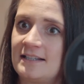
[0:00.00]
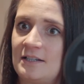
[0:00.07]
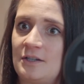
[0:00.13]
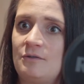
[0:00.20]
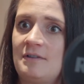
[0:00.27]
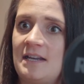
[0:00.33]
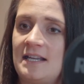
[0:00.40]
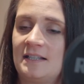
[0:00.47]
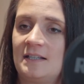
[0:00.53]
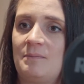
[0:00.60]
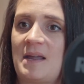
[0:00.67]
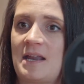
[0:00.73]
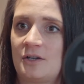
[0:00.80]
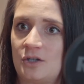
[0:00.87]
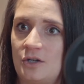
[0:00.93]
and you need to be
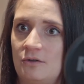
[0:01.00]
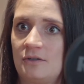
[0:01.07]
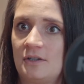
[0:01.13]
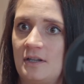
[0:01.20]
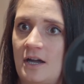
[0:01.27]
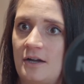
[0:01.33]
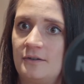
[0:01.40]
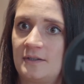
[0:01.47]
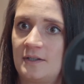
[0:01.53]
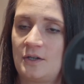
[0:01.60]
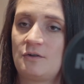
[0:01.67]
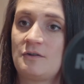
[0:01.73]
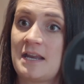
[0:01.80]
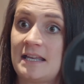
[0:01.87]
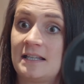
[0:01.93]
in tune to those, and you
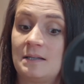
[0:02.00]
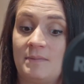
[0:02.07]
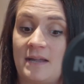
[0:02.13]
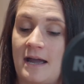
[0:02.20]
need to be